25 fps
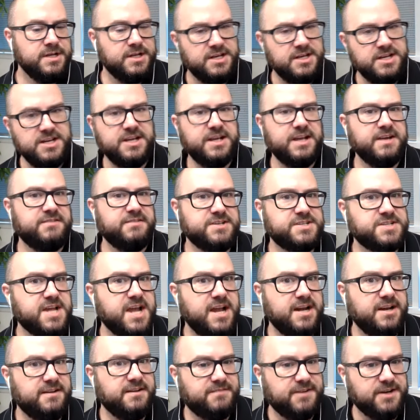can you give us
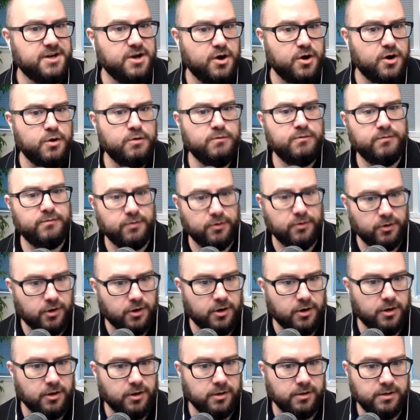kind of an
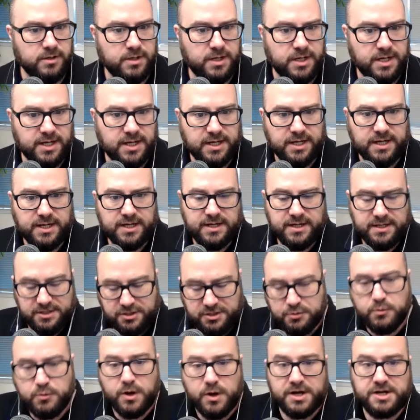overall, I
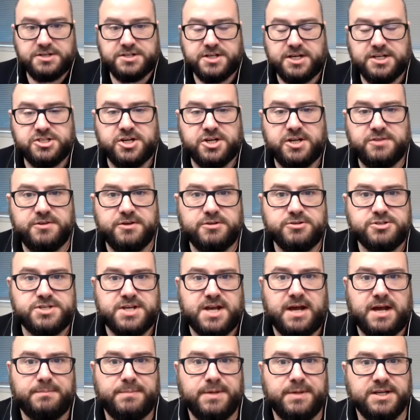do want to touch on those
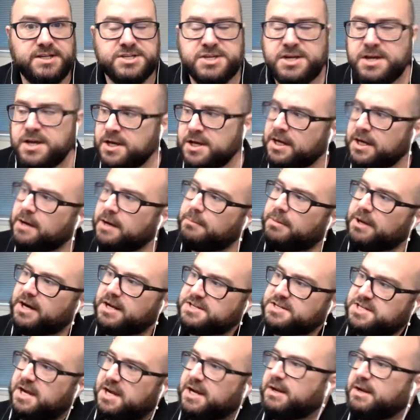topics, but
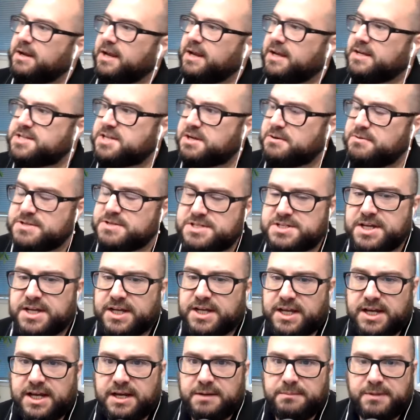mm-hmm. as I was
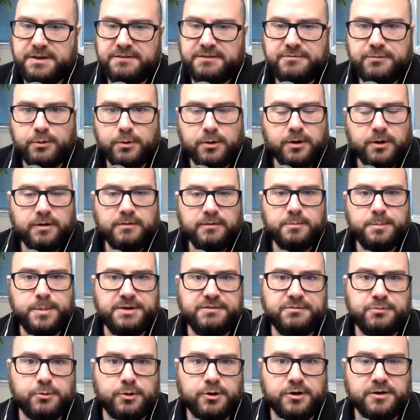digging in before
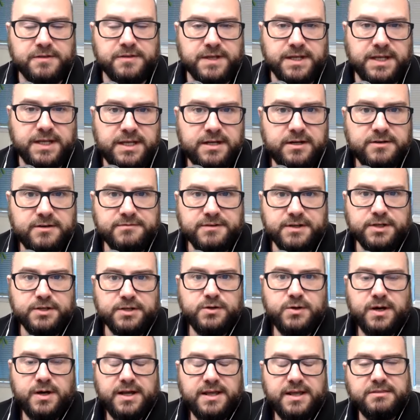the
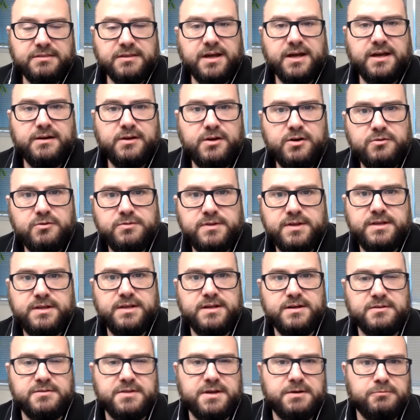interview, I thought,
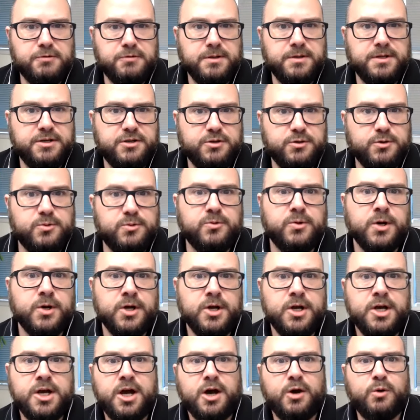they really do
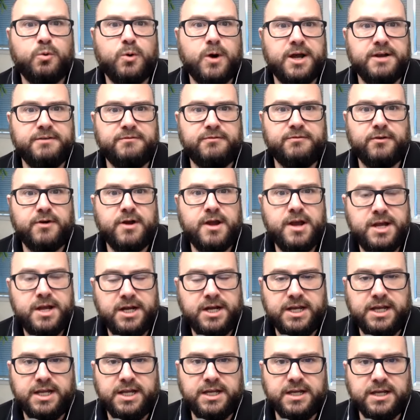a wide
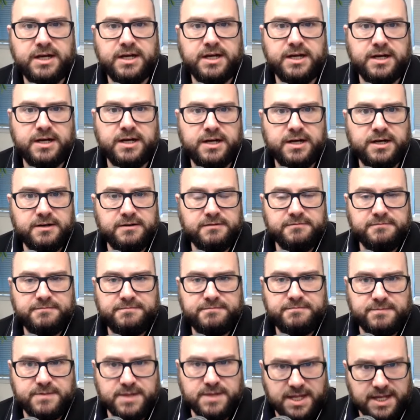variety of
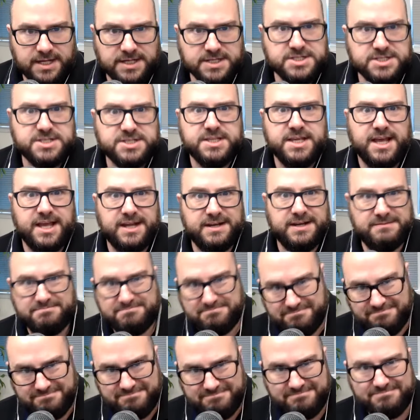things that
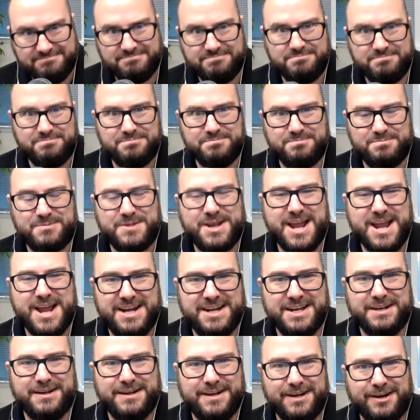
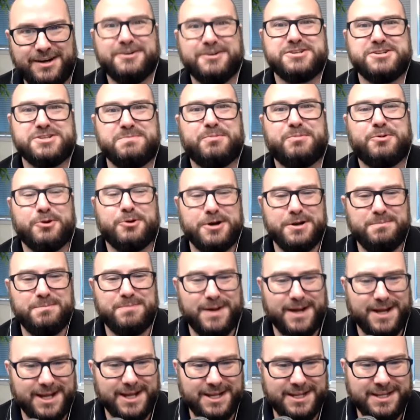kind of are supported
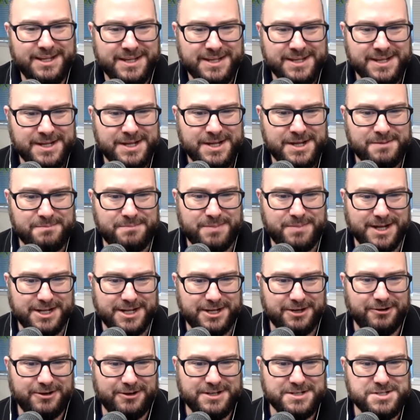by
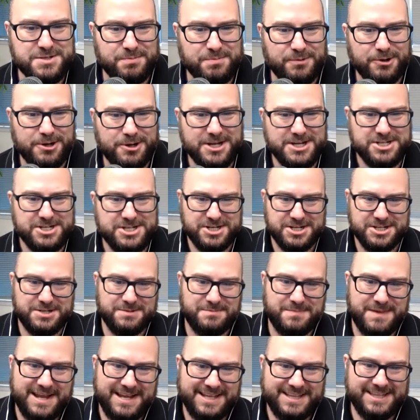your inspiration
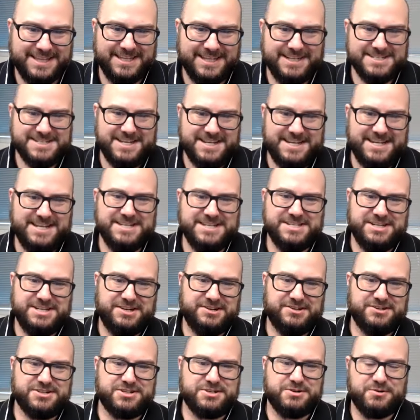to make things
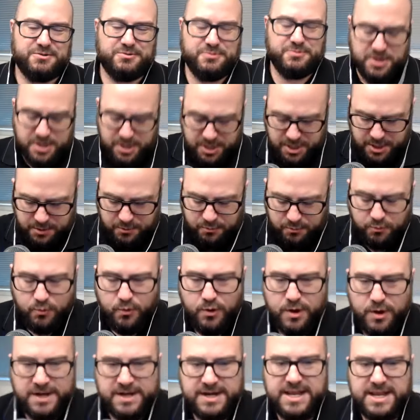easier. So
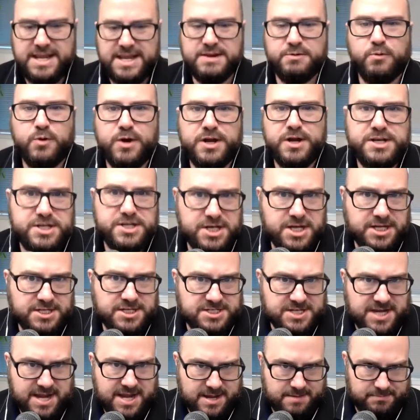what
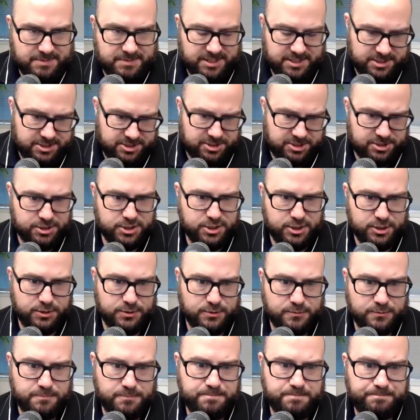does Amiqus
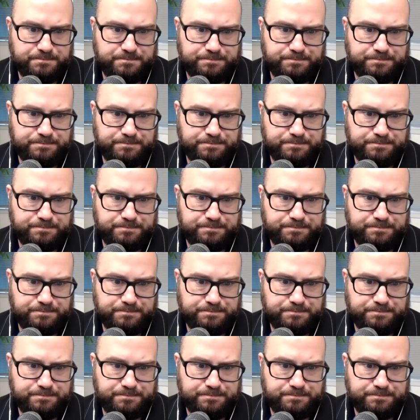do?